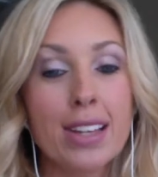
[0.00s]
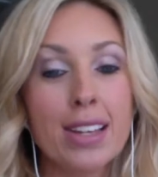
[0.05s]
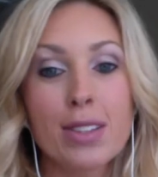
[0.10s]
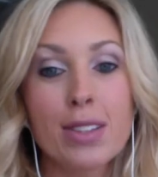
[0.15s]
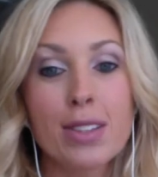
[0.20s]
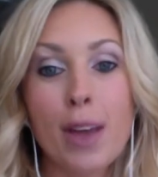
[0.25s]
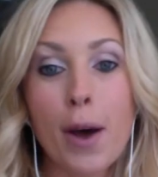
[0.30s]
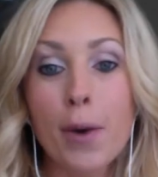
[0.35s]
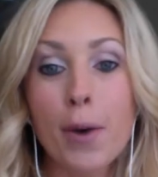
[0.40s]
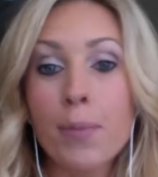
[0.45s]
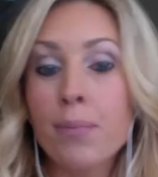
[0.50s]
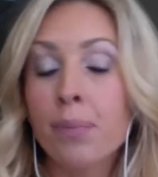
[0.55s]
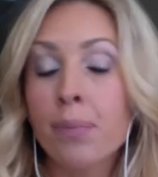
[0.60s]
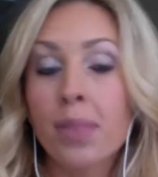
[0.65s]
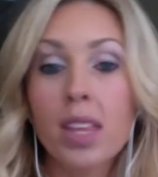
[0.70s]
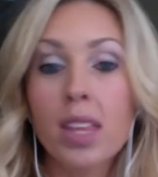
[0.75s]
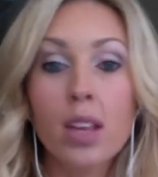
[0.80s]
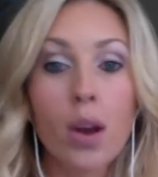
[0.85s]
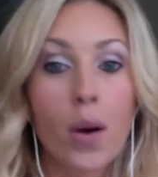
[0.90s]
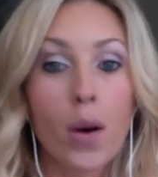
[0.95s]
So,
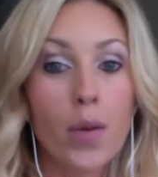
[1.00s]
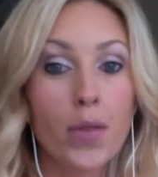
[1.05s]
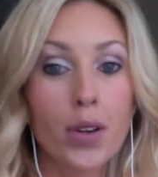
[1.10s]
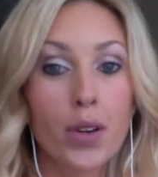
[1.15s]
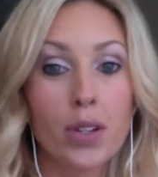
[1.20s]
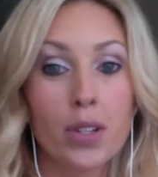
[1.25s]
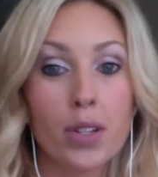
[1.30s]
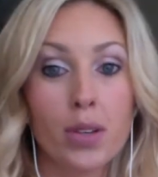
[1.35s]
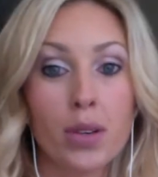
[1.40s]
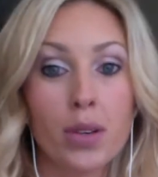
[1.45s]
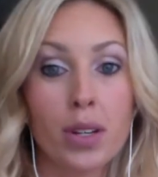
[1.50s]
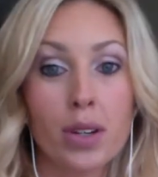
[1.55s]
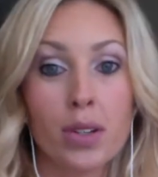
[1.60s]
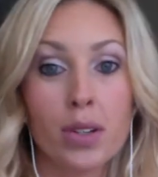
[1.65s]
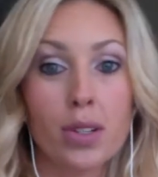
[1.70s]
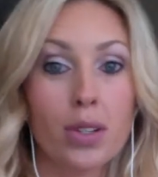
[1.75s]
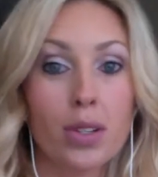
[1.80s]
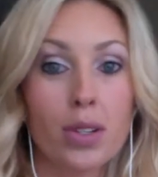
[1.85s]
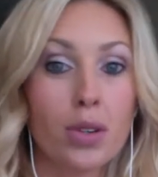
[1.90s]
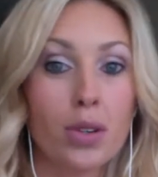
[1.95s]
if you're doing
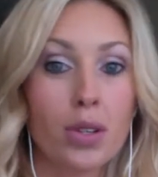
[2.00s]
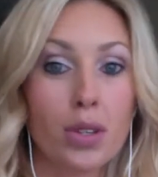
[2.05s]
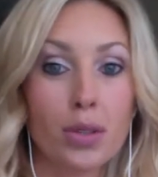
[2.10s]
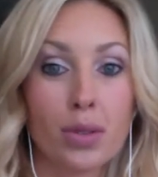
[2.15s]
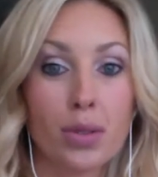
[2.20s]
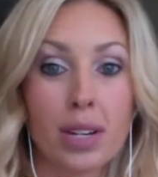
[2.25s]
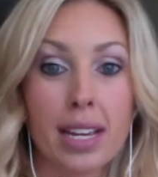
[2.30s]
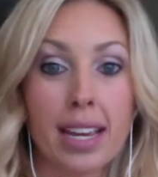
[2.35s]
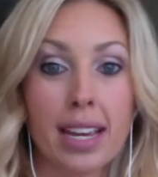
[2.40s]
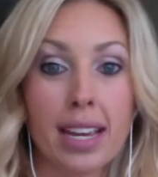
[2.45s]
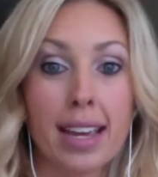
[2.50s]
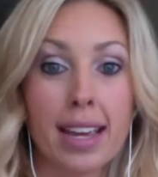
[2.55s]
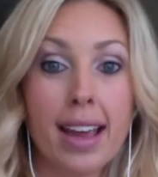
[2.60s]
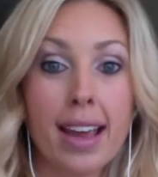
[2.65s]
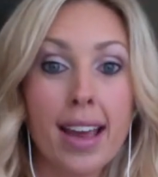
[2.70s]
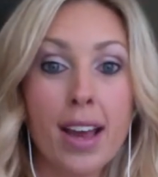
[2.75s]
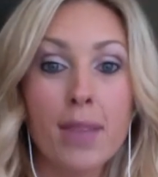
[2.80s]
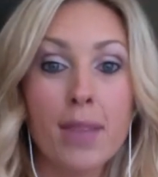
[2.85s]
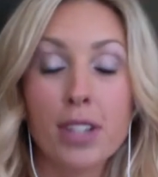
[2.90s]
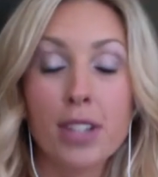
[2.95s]
your 2 to 3
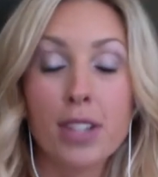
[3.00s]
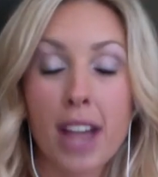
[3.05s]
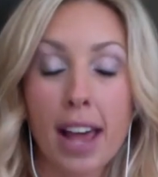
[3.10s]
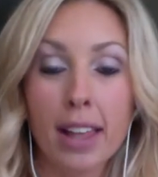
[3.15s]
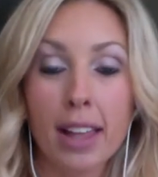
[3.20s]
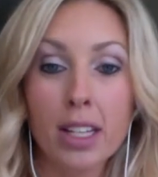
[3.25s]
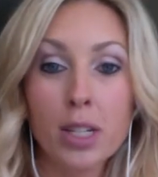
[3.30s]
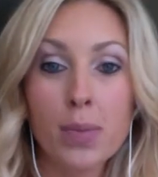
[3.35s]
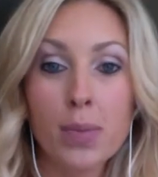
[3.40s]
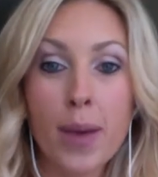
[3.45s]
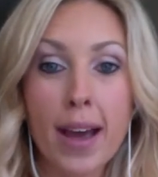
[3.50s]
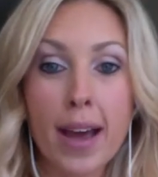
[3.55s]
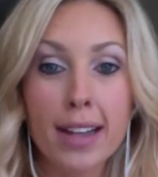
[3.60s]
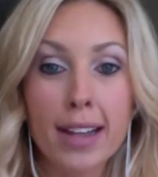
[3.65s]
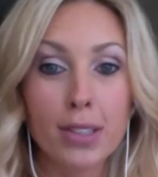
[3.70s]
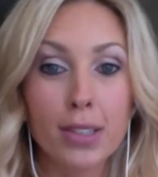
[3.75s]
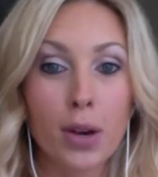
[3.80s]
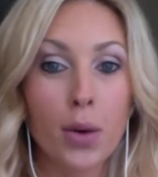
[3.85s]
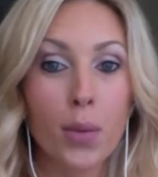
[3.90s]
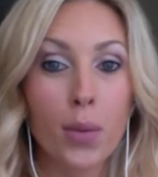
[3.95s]
challenge
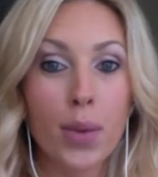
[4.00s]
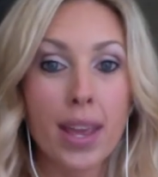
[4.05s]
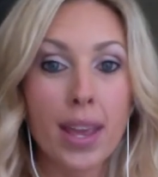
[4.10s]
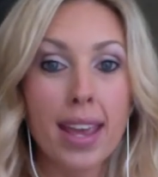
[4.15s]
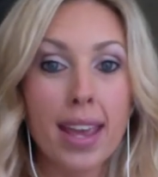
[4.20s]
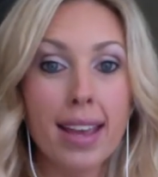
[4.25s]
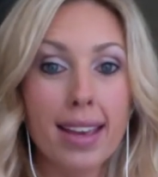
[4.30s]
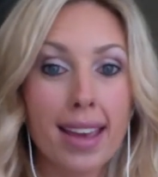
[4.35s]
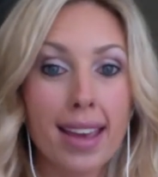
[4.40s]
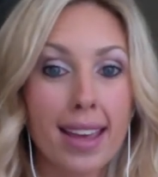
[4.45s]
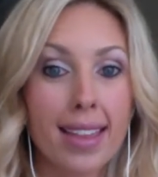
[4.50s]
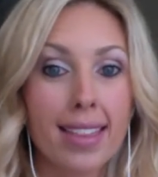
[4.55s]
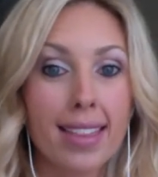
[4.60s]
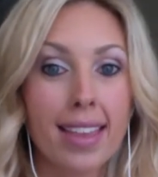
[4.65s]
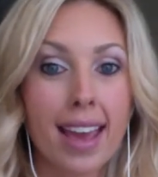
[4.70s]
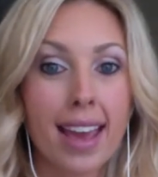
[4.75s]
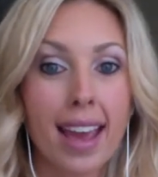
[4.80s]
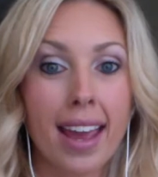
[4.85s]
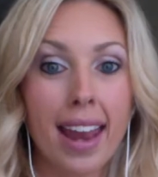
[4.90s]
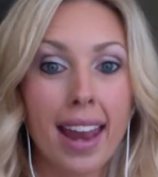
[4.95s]
packs a week,
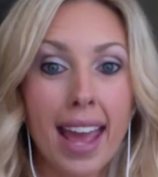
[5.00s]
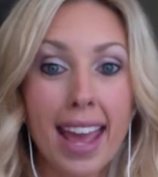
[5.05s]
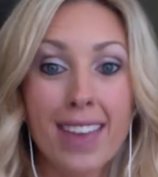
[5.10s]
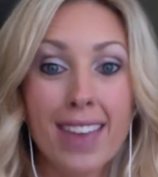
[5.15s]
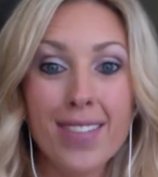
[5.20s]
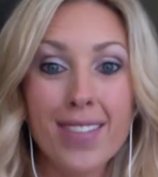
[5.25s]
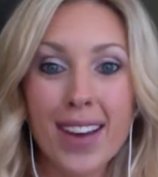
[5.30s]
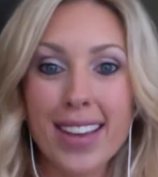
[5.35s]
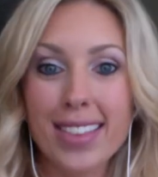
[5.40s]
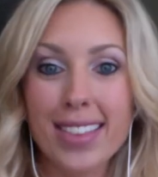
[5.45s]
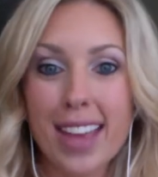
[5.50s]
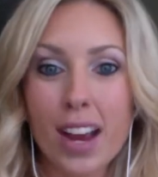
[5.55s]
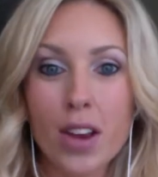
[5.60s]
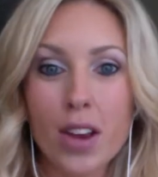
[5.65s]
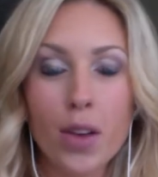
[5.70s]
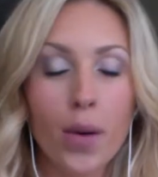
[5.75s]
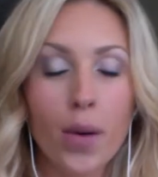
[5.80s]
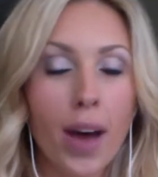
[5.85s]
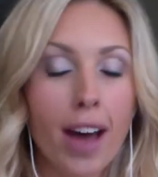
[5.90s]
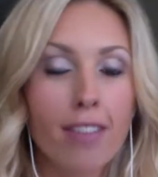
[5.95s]
then hey, right there,
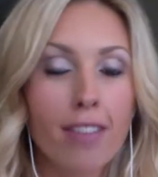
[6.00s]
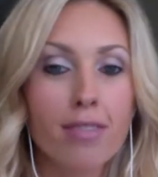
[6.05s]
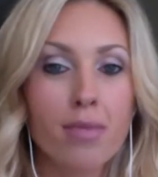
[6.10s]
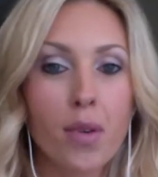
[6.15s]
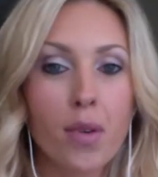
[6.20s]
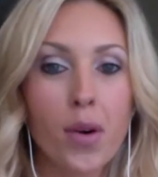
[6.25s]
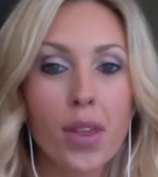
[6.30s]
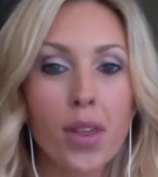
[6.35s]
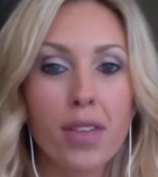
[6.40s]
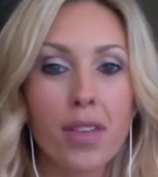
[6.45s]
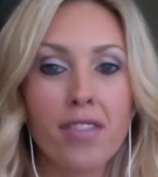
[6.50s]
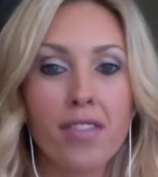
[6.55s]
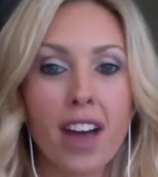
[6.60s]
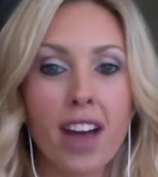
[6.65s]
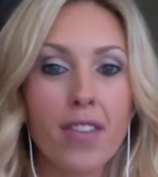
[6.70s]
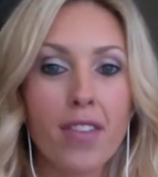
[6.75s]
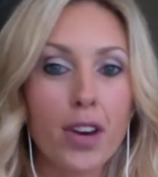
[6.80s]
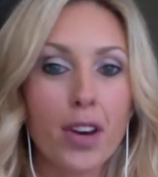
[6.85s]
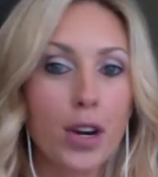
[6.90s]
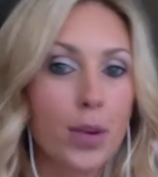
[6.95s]
you'll have more than
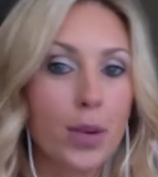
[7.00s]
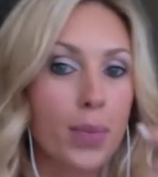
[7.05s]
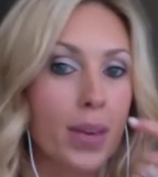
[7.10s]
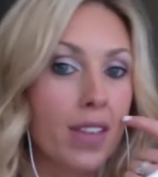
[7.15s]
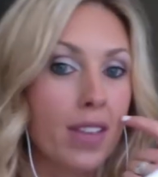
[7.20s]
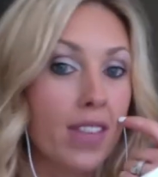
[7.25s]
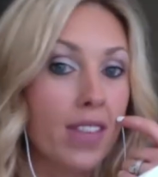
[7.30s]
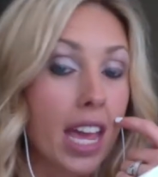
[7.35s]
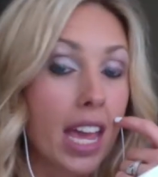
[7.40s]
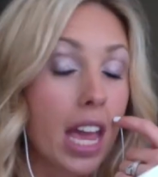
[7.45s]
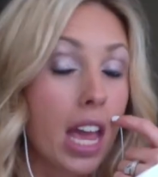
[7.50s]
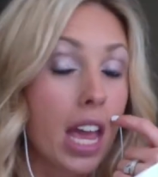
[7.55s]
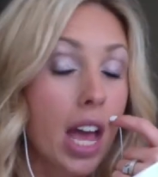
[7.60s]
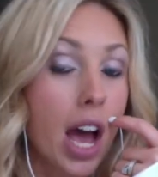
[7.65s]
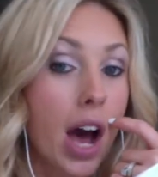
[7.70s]
500 PV.